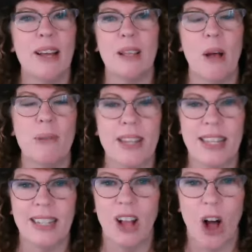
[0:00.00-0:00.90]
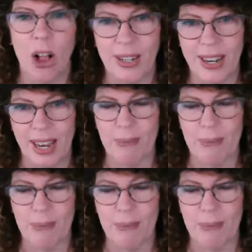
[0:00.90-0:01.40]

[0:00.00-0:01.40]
almost like a little holiday.